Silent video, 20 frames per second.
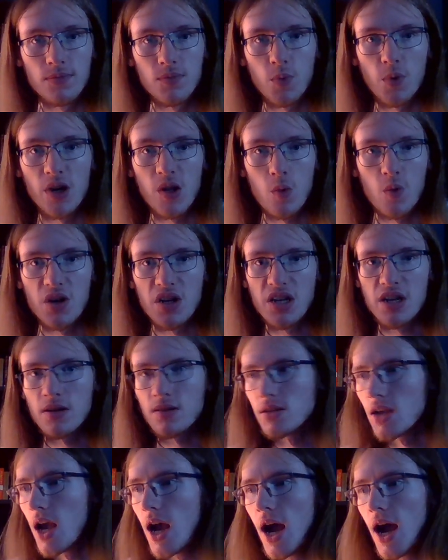21
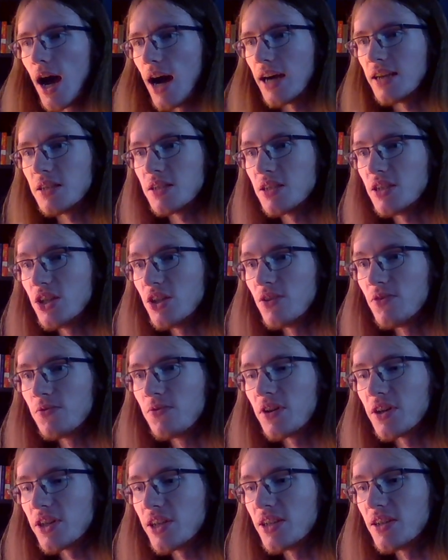years, I still
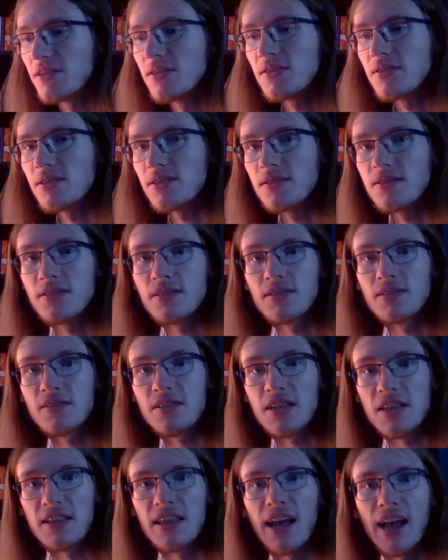fucking
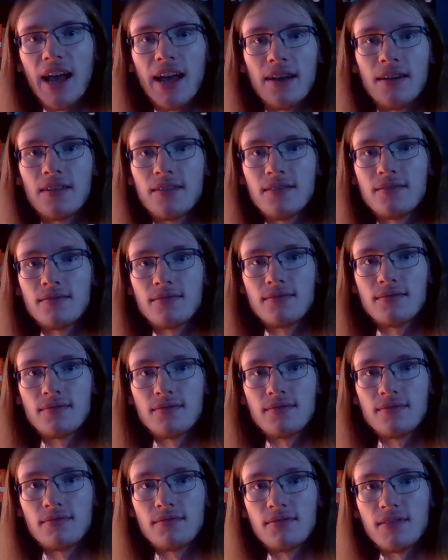see that.
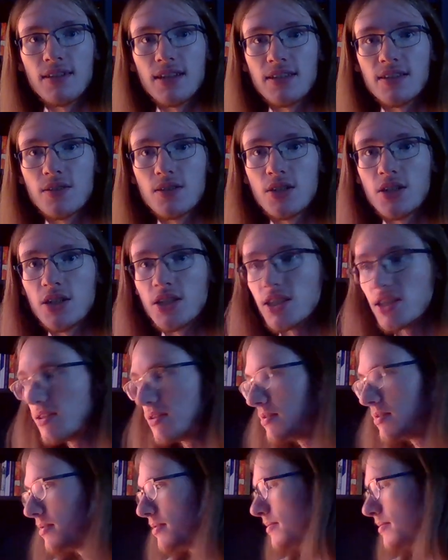It's just,